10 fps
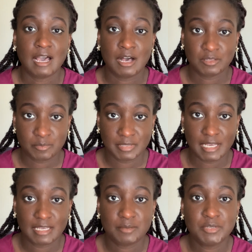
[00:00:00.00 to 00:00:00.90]
I'll
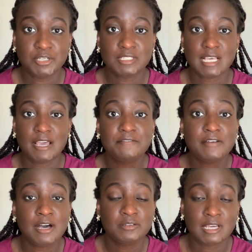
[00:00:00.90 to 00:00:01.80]
apply, because I
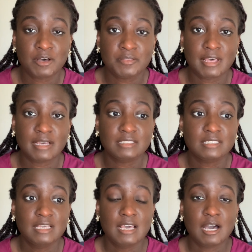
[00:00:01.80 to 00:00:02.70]
found out
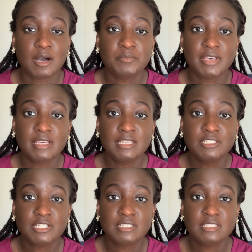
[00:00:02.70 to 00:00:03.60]
that the
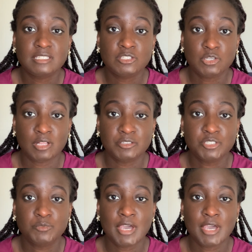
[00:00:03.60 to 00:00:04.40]
NHSC scholarship,